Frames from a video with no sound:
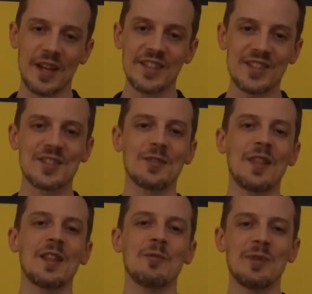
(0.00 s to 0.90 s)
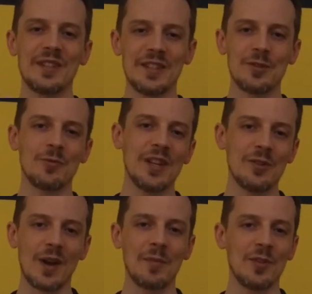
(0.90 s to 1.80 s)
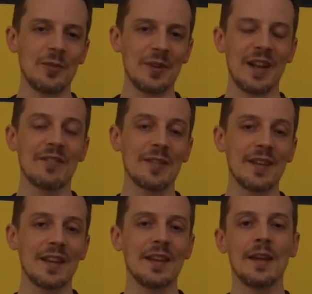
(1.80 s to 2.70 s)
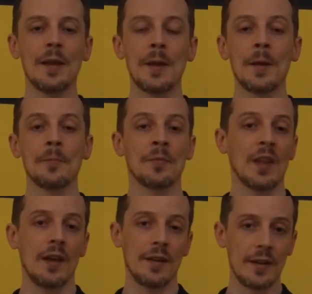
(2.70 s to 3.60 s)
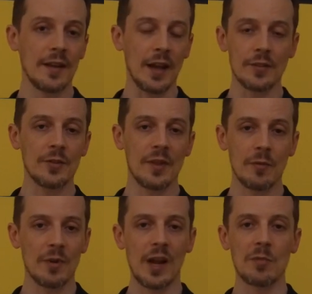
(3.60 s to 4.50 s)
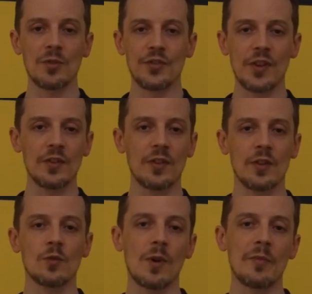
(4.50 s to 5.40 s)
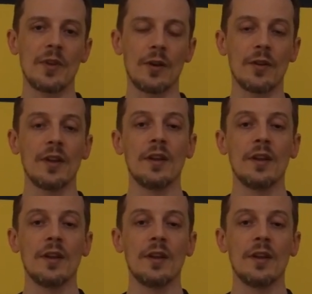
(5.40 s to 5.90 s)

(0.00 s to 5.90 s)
engine, so that they wouldn't need to redo absolutely everything. And yeah, so they were able to just swap their